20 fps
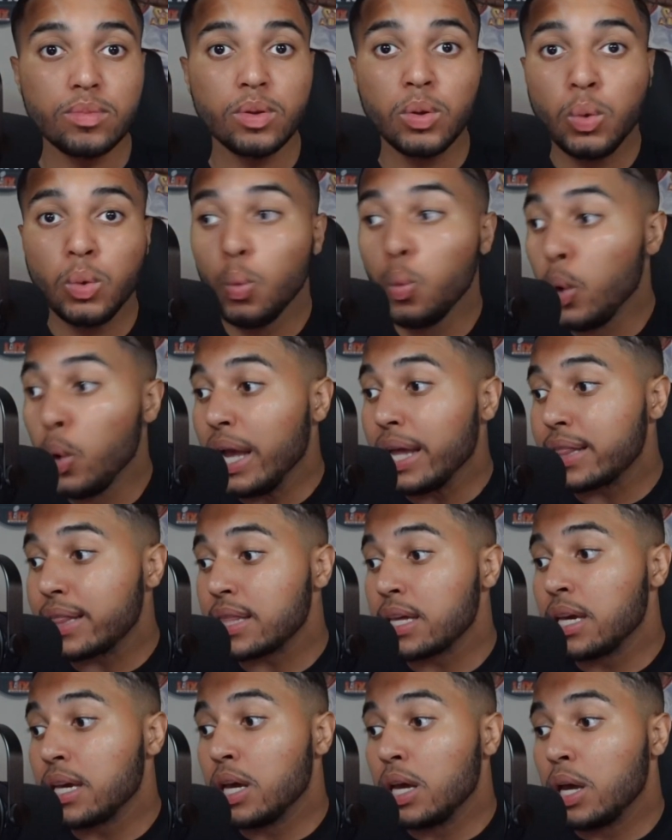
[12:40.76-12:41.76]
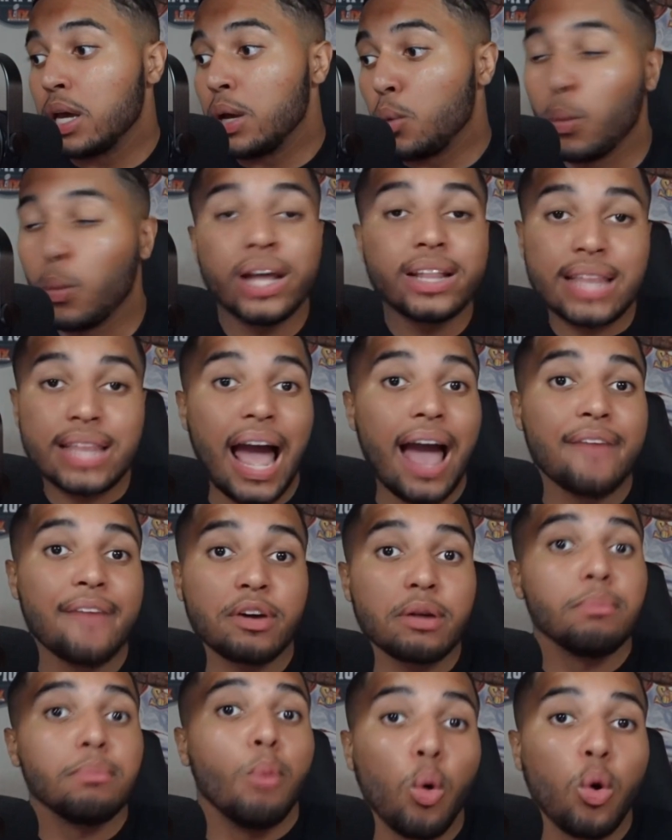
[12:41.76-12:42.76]
with
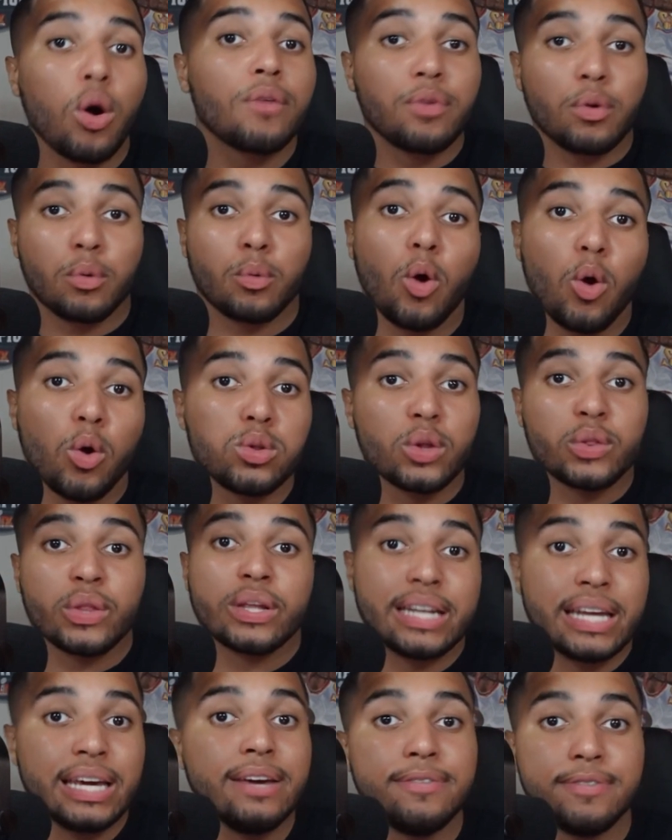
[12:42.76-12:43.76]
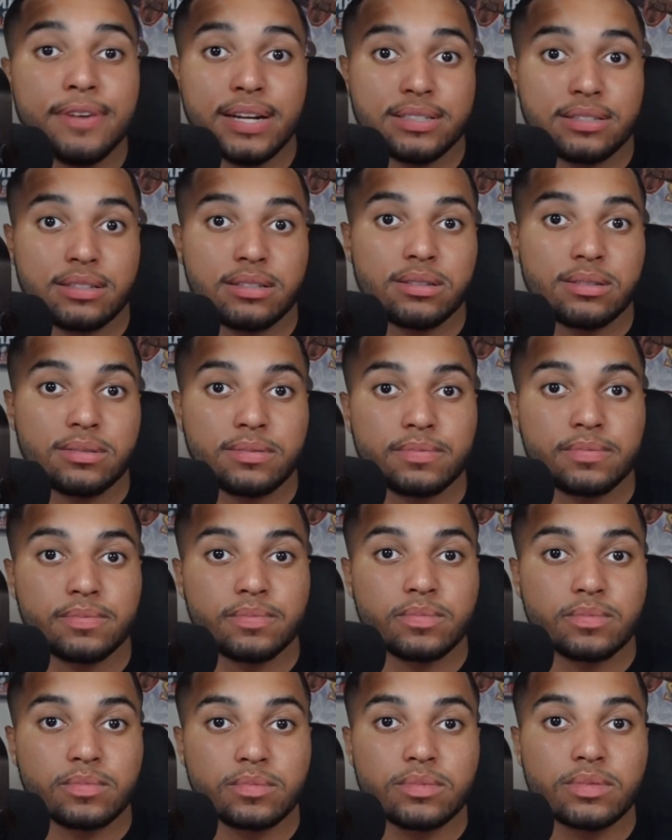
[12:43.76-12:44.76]
having more of a role on the defense.
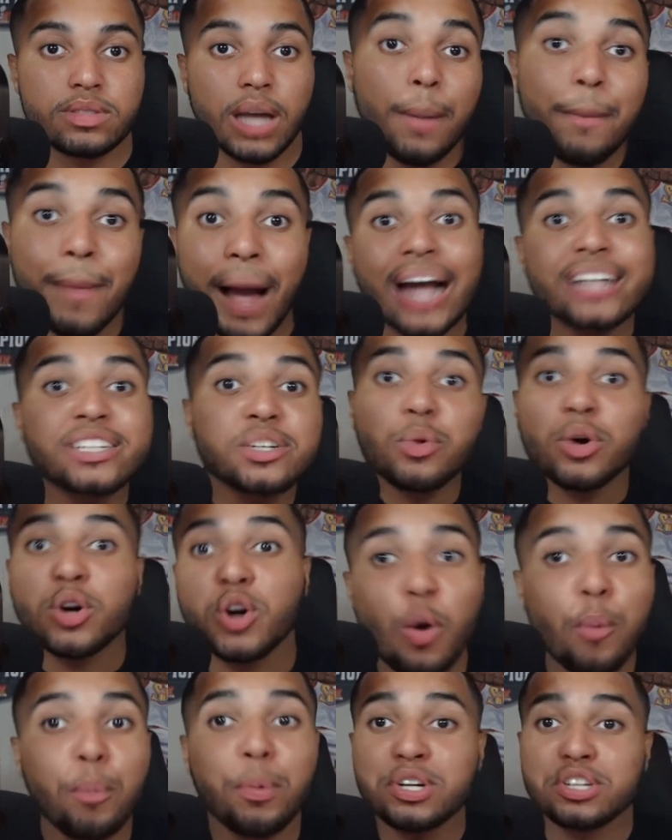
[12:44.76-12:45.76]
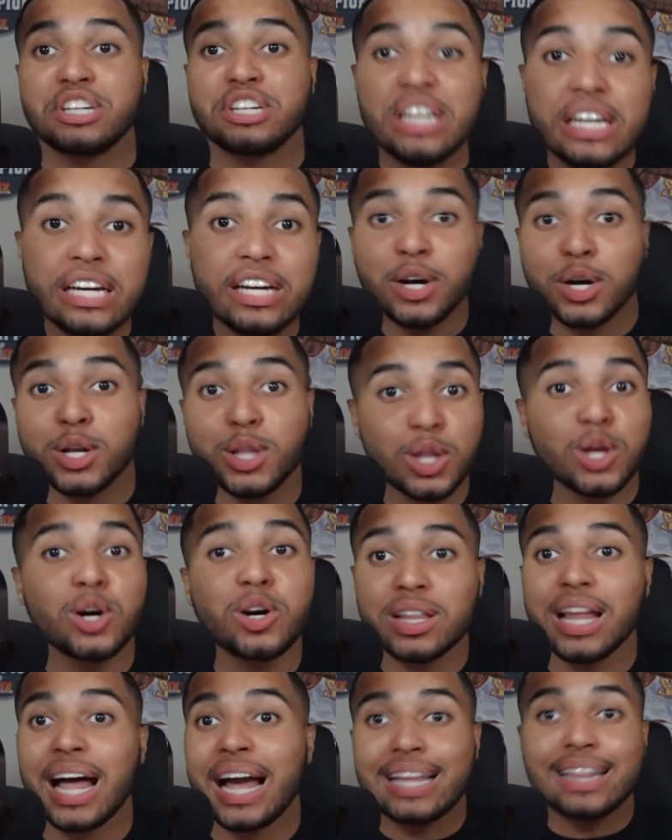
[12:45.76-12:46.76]
Imagine what Cooper DeJean could look
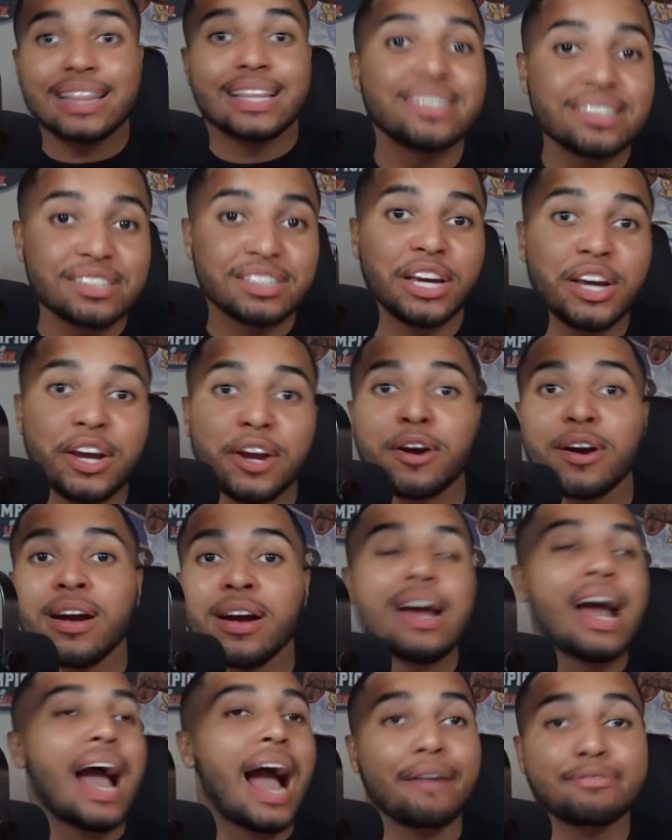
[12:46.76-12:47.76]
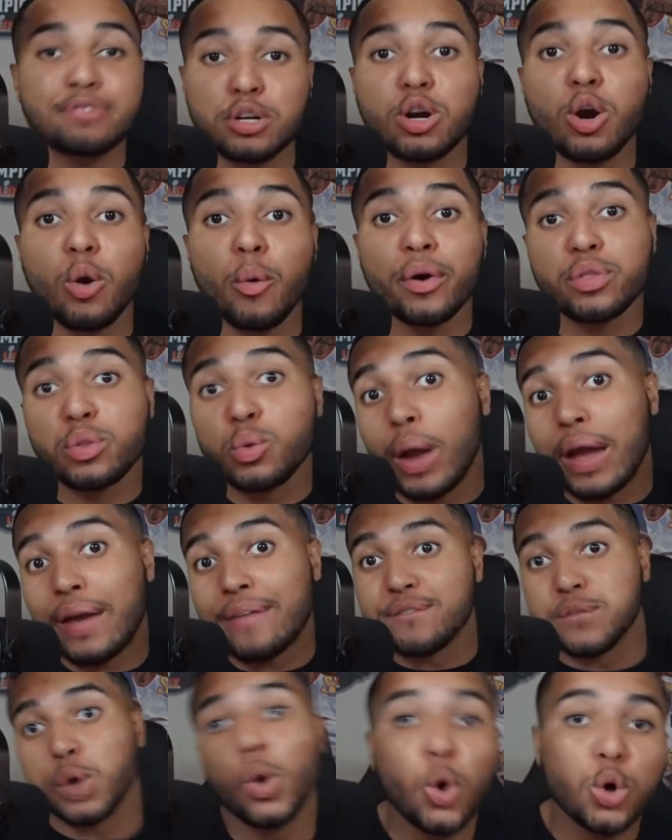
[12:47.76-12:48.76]
like this year after going through a
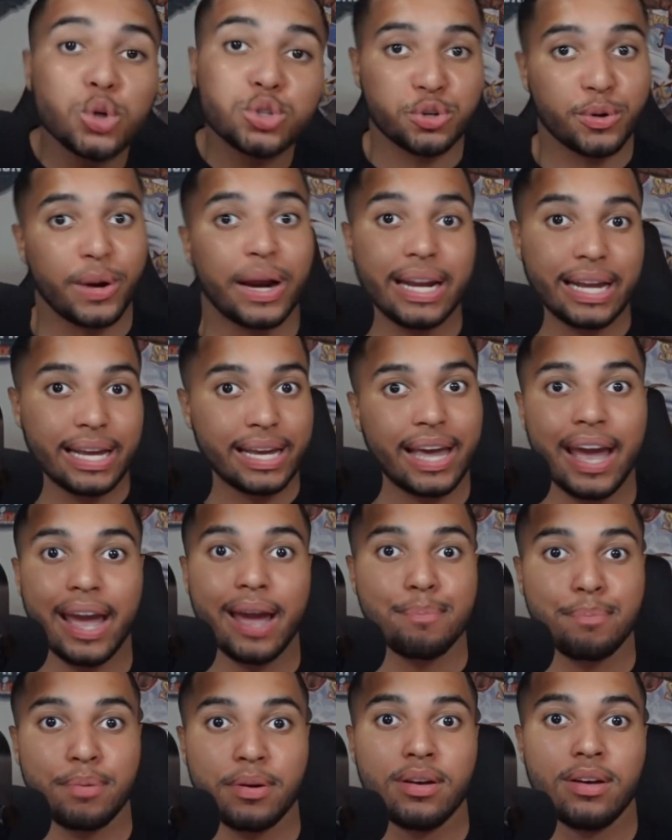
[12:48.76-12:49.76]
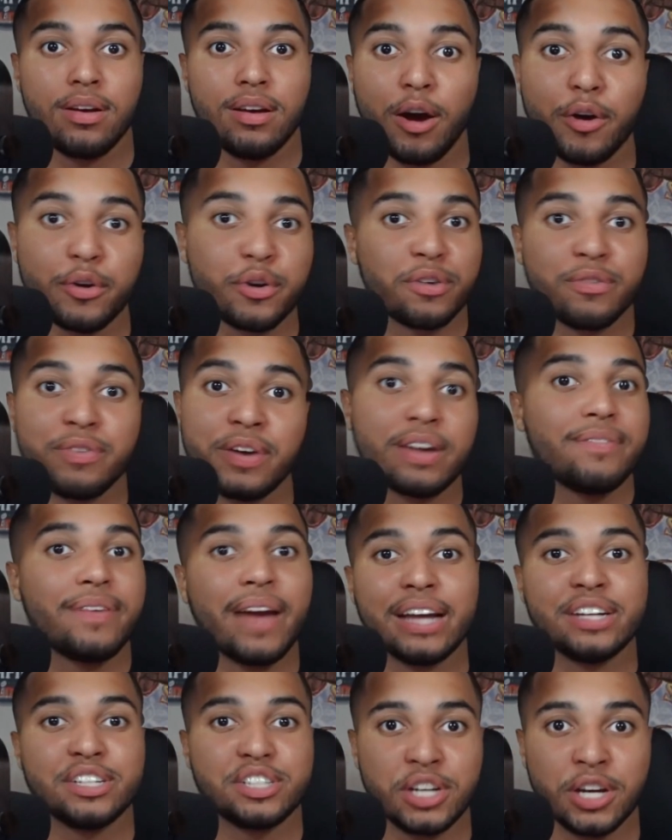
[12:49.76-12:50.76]
full training camp under Vic
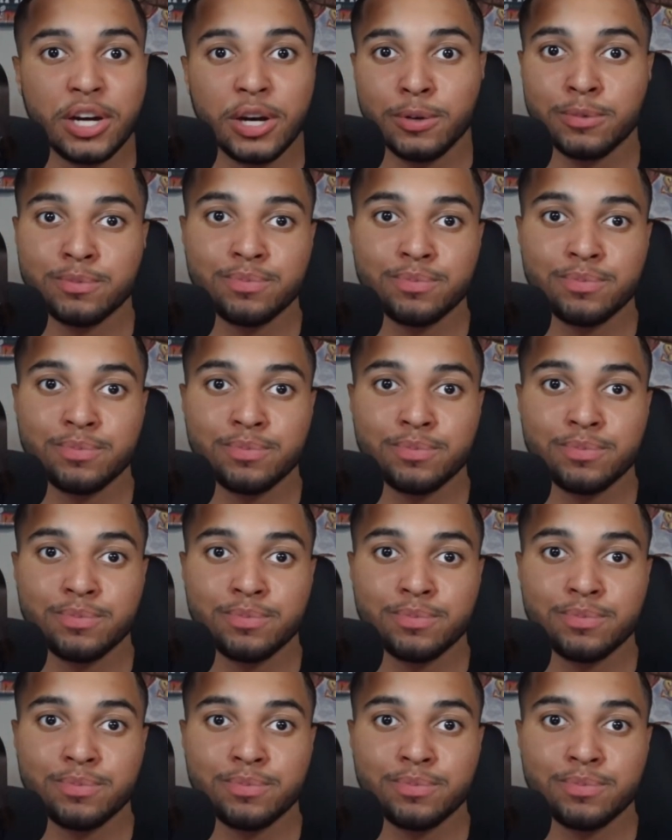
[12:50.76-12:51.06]
Fangio.